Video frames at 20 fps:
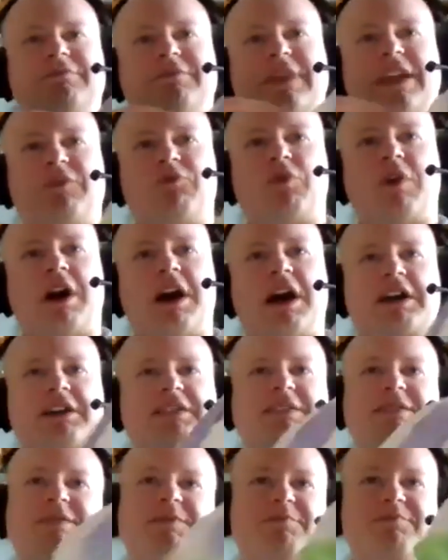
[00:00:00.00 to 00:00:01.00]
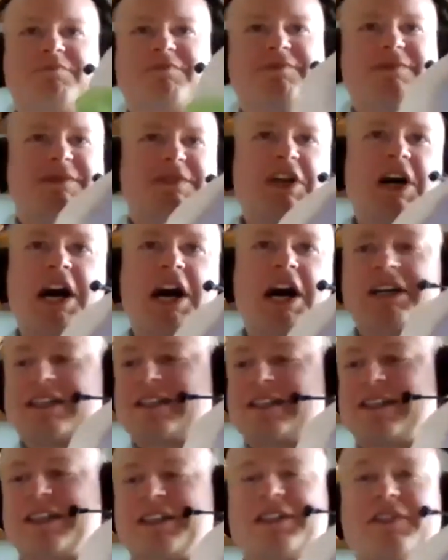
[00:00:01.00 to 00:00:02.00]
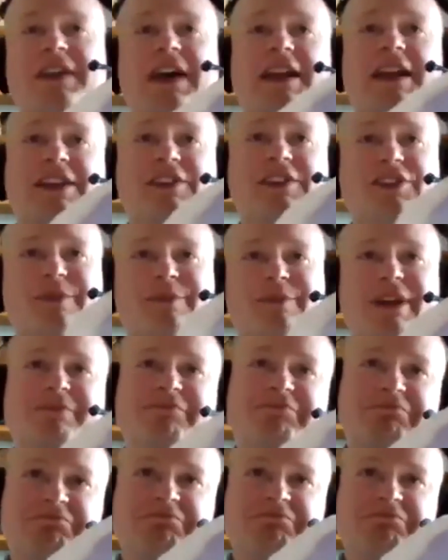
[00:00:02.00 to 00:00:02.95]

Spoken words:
it walks, talks, things of that nature, but